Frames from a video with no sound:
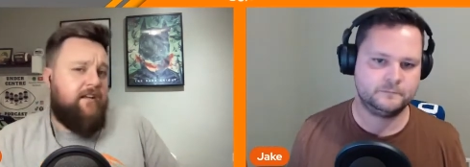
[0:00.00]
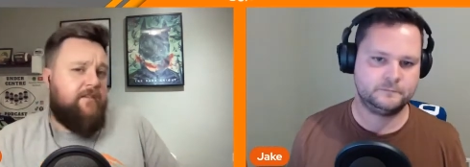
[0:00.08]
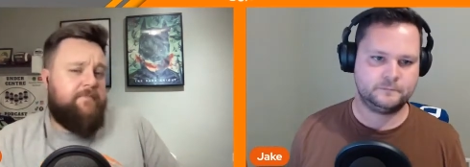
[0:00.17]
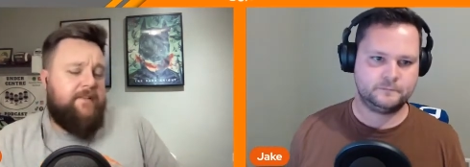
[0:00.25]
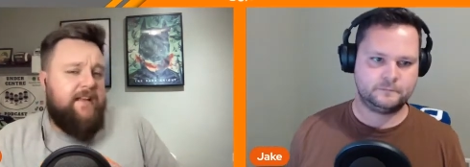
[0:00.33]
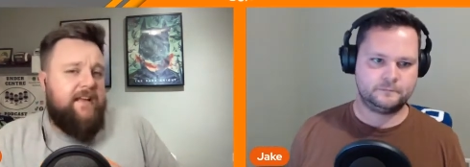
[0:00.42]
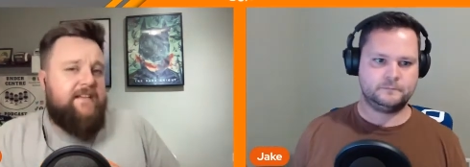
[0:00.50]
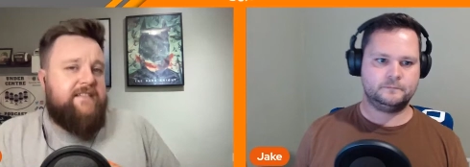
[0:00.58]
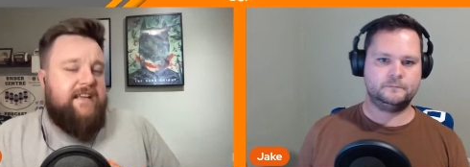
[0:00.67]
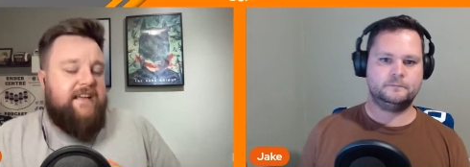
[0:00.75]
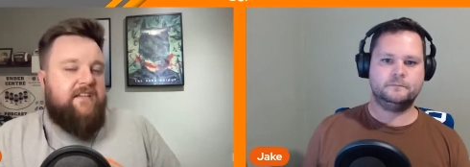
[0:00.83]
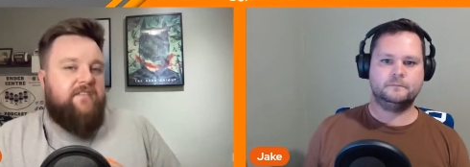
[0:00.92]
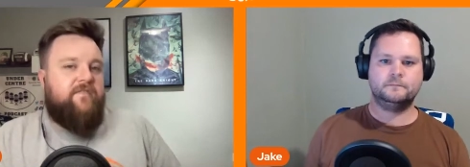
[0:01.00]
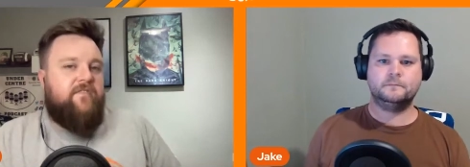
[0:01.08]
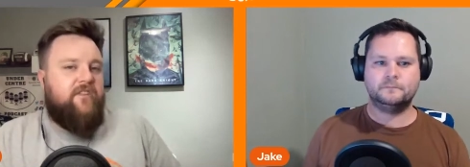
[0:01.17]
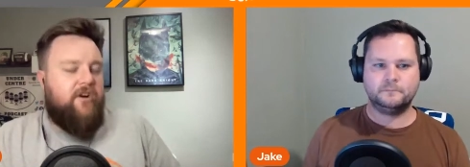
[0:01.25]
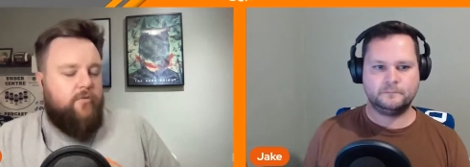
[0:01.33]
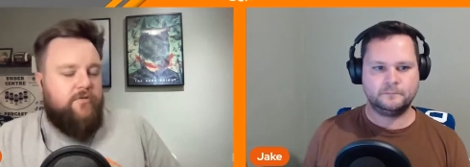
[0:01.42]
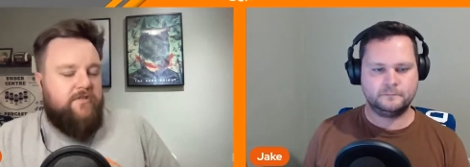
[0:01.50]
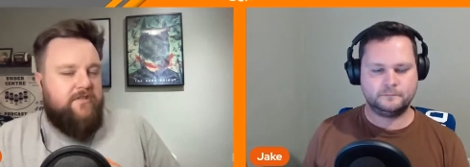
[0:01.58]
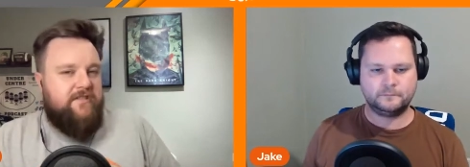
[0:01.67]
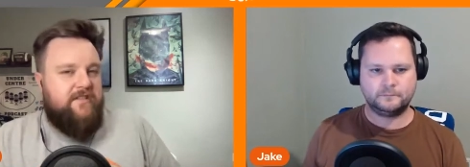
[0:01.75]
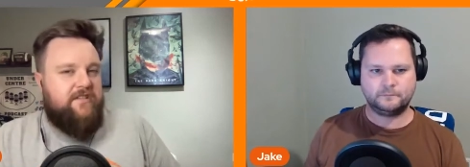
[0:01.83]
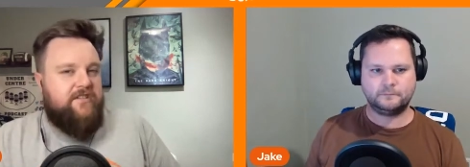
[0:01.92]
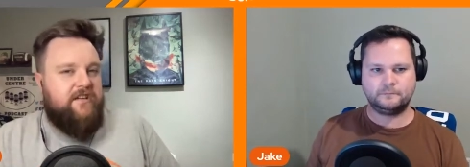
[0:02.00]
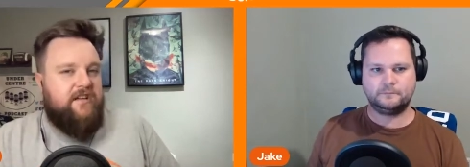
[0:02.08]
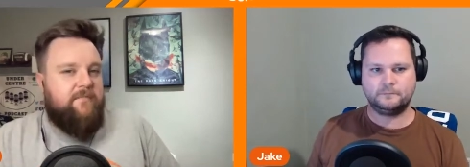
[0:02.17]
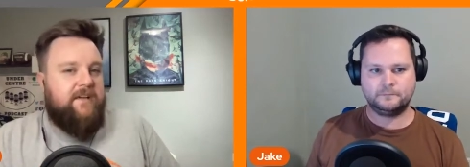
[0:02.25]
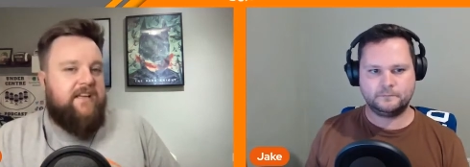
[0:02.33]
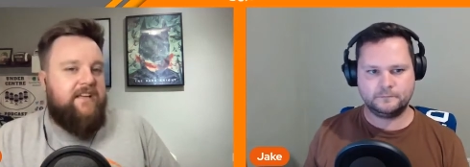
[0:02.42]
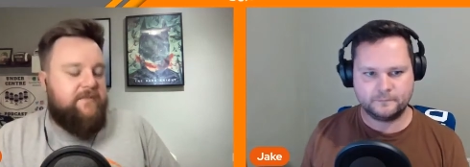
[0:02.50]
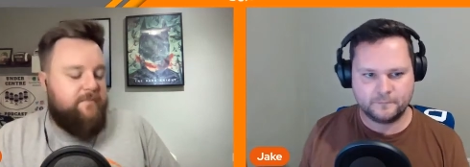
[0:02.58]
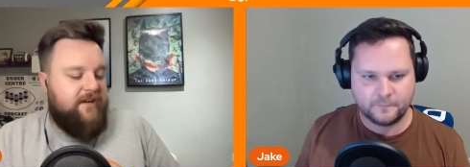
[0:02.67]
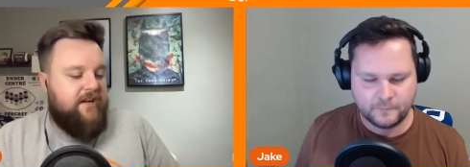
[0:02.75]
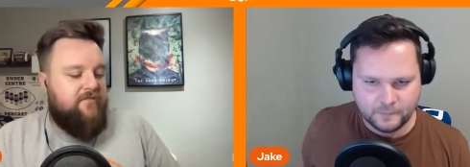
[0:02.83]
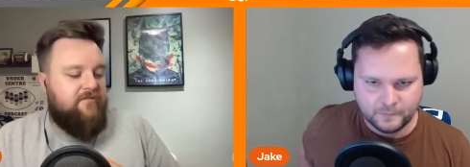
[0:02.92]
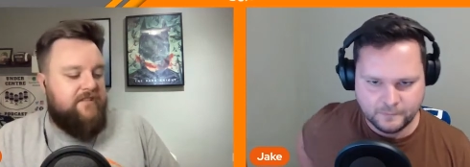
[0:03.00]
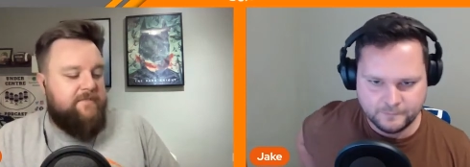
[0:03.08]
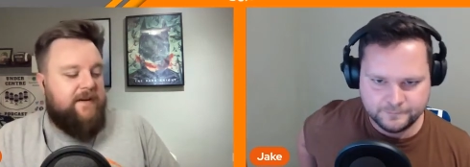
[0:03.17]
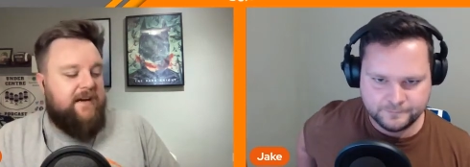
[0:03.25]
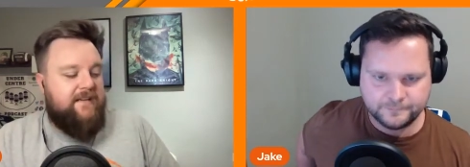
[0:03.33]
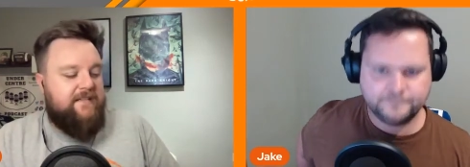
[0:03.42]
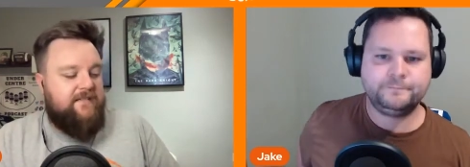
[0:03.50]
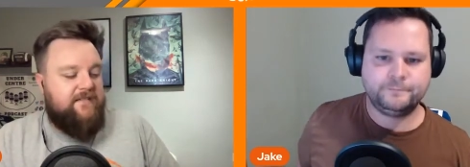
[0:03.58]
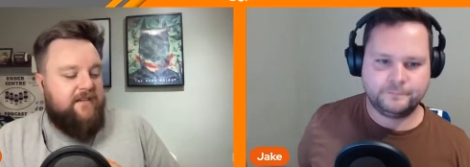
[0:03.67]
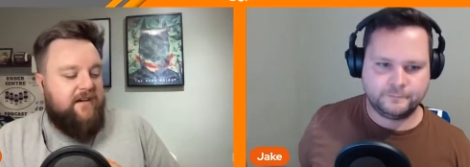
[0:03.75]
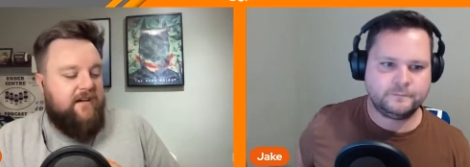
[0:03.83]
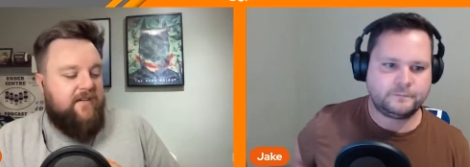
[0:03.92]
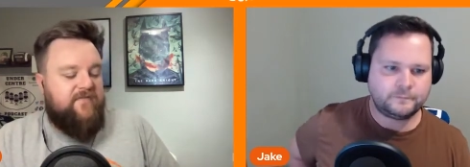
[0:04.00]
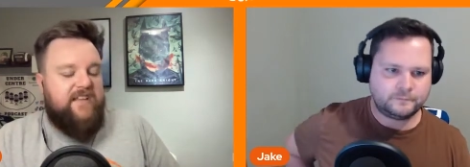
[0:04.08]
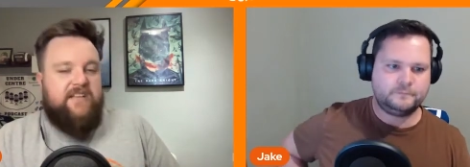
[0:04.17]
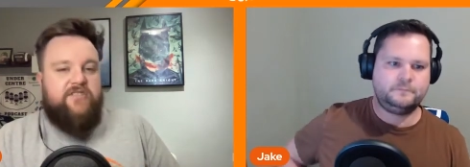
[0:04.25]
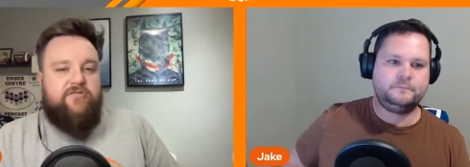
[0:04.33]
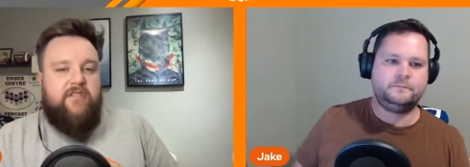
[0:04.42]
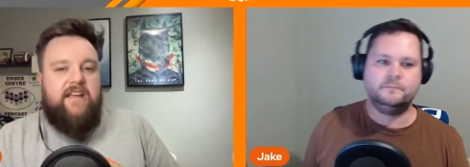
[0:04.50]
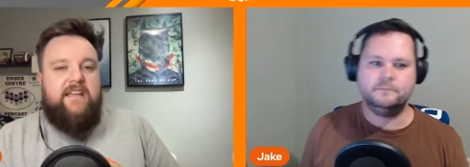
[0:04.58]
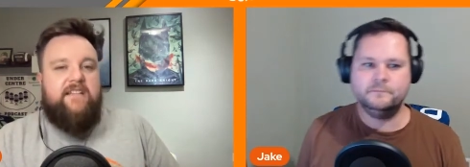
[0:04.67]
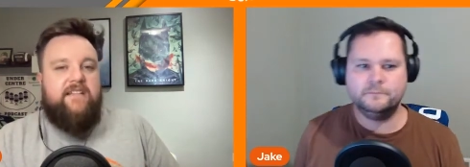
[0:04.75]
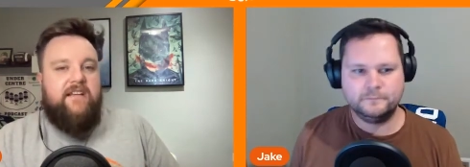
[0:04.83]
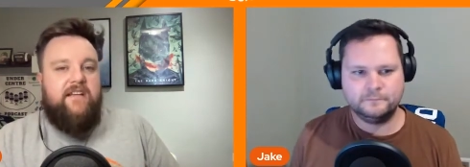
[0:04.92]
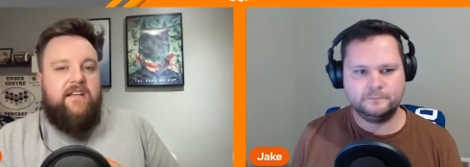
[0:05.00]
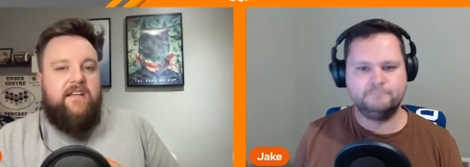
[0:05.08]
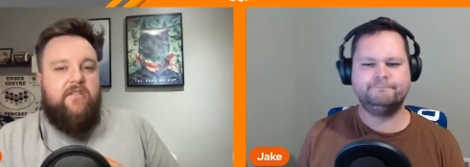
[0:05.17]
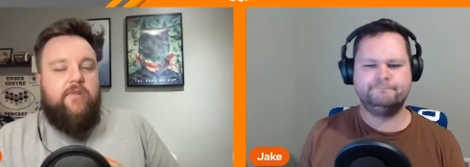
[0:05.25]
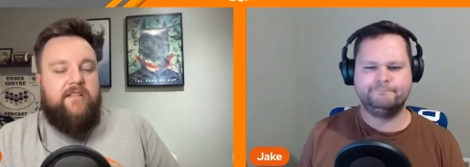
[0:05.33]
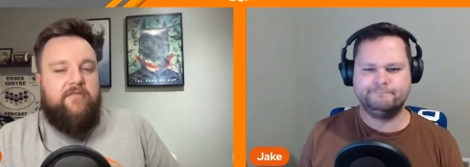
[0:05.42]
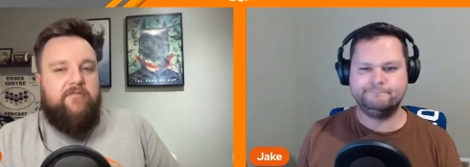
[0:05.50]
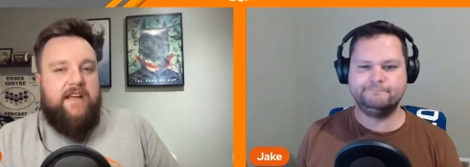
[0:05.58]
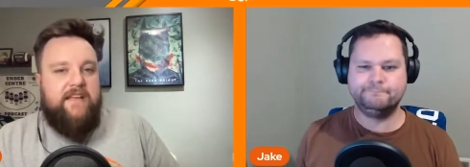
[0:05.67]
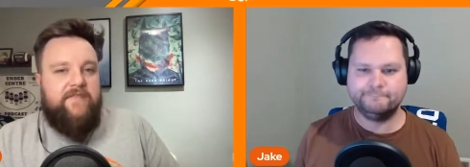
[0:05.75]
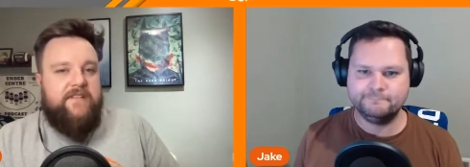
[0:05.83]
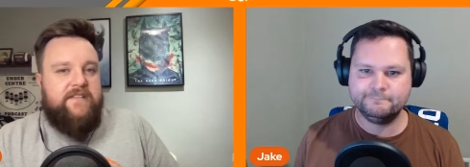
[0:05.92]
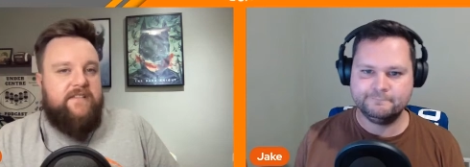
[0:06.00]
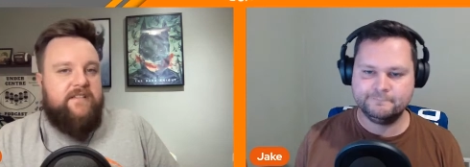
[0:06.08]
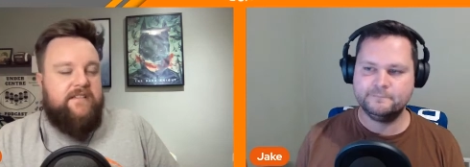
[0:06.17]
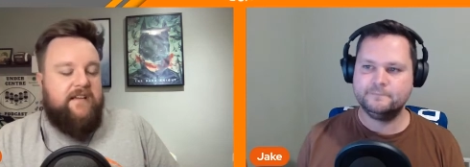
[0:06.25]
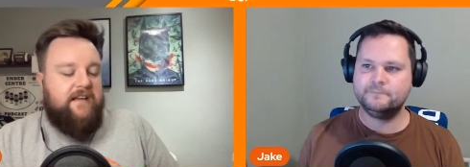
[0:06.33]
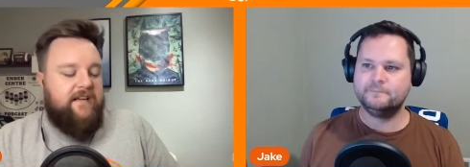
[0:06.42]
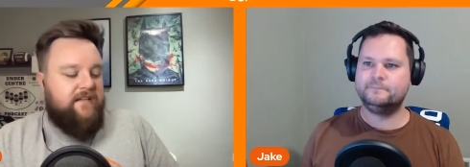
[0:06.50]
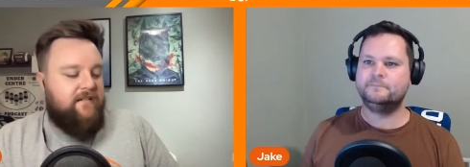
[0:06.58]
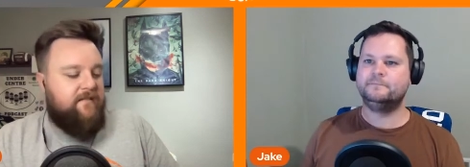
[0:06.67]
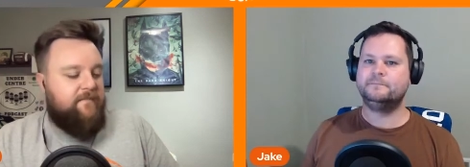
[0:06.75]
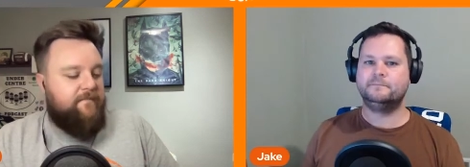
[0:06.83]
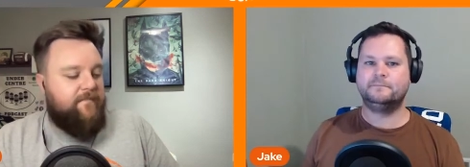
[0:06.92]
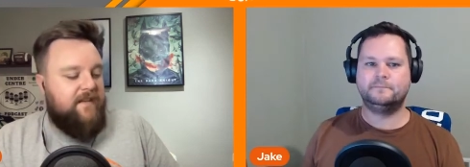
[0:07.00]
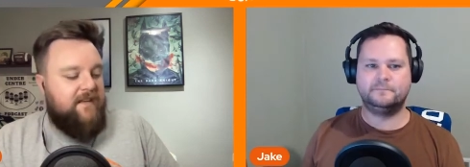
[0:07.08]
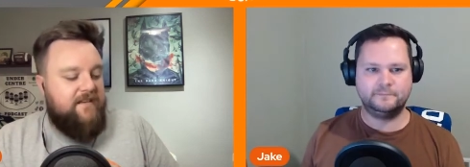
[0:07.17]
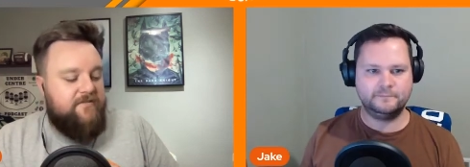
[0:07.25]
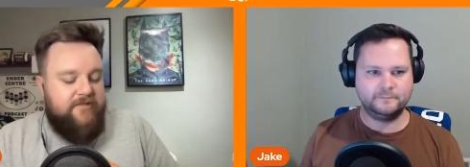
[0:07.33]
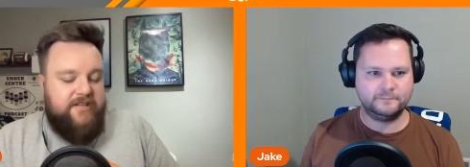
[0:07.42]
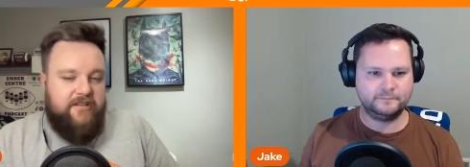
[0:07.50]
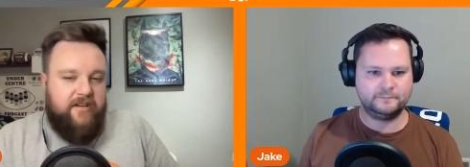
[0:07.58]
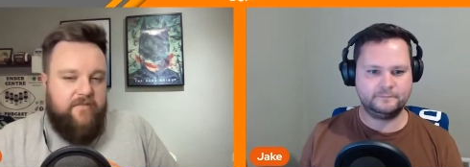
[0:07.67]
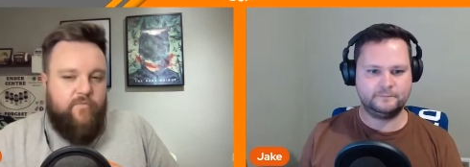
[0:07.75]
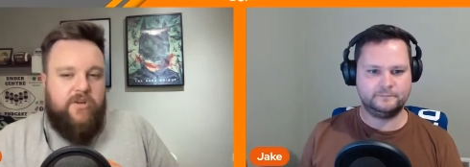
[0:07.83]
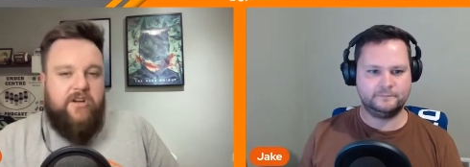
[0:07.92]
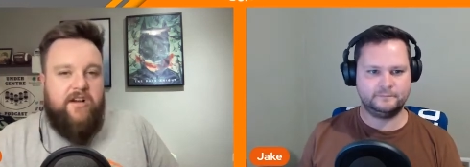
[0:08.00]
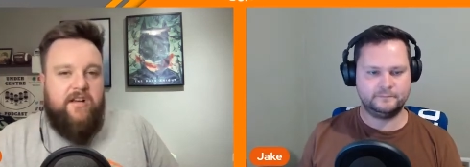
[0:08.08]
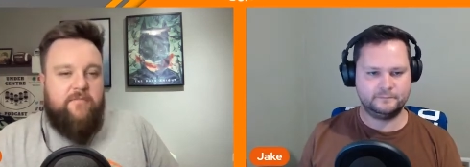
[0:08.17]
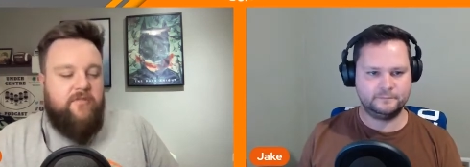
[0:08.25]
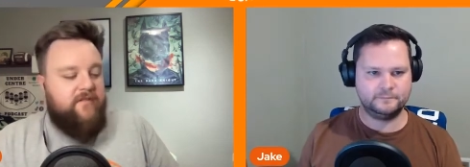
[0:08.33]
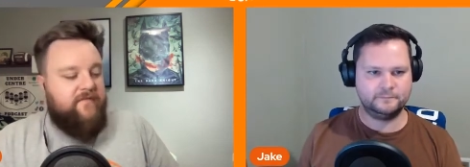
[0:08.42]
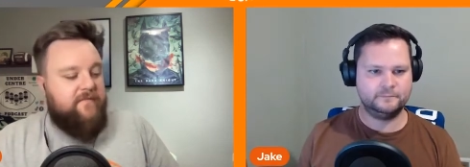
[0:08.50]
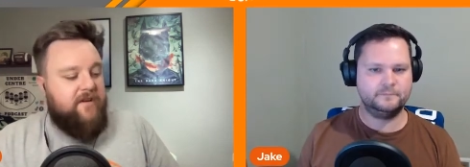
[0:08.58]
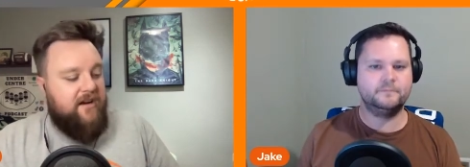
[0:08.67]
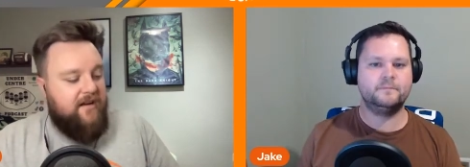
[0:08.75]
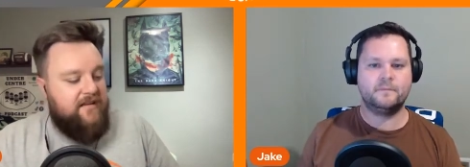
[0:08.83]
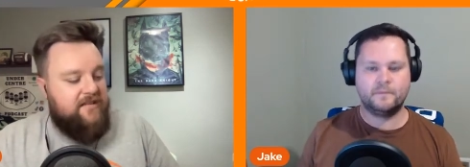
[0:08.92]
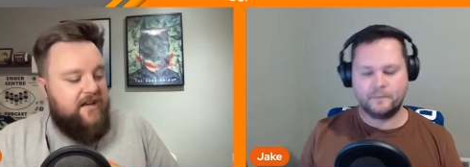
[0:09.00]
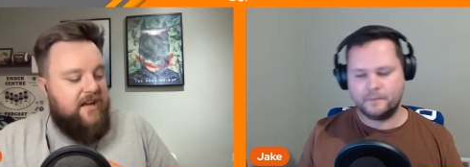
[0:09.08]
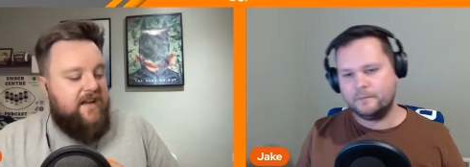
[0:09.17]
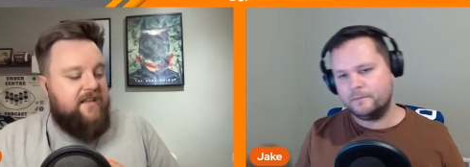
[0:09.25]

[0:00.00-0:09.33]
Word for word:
Speaker 1: of players in of note this year. Marquise Brown is part of that trade with the Ravens. Um, he's reuniting with Kyler Murray from college.